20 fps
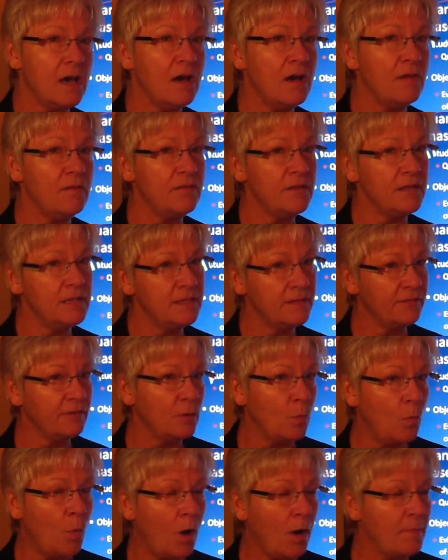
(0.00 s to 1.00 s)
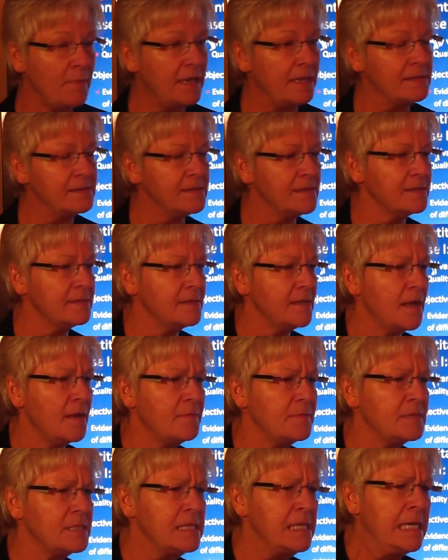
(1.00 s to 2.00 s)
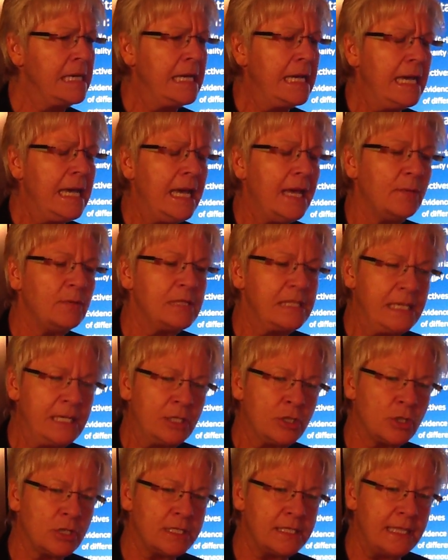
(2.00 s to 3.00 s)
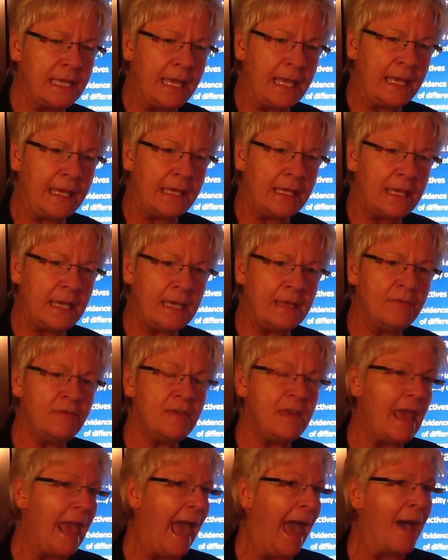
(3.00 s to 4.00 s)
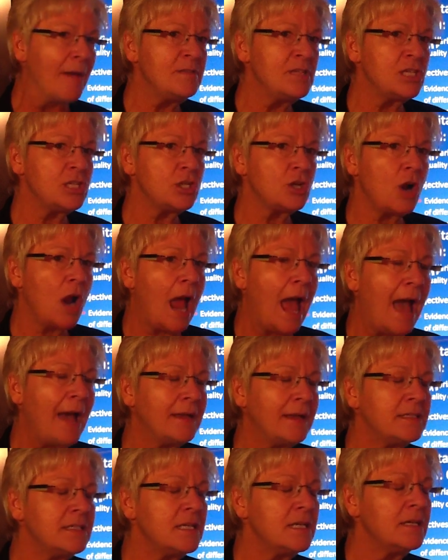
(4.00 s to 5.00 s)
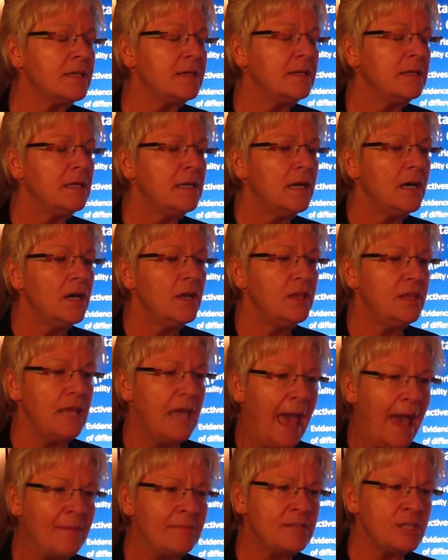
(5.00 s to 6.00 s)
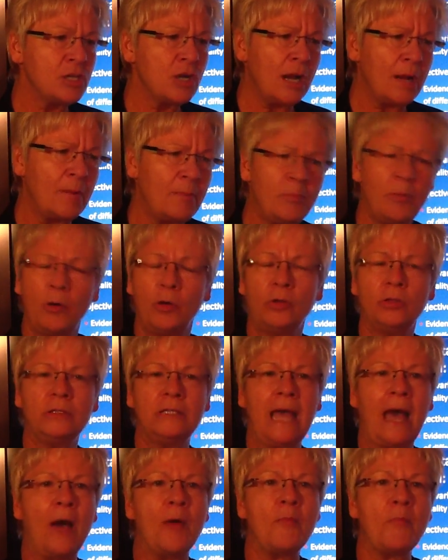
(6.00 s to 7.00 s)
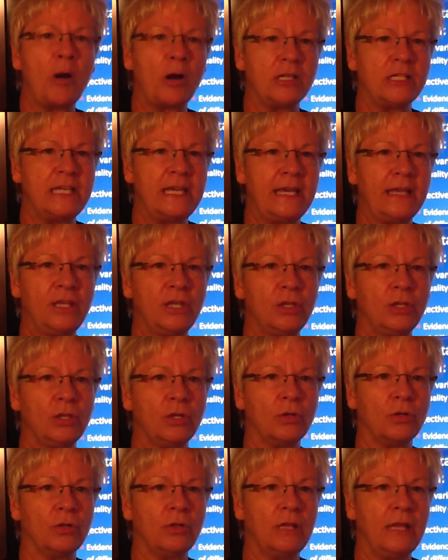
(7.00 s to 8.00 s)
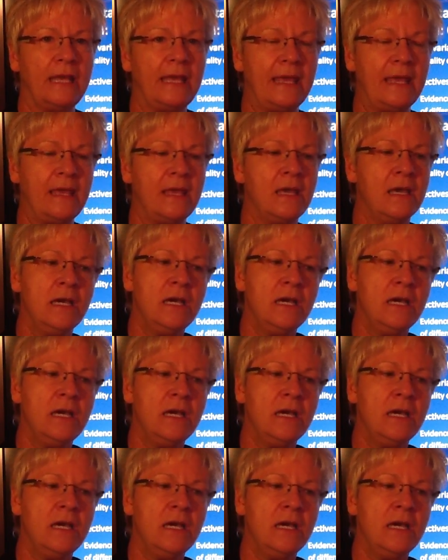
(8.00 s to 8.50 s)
of the different warming systems. It was interesting in the abstract pulled out particularly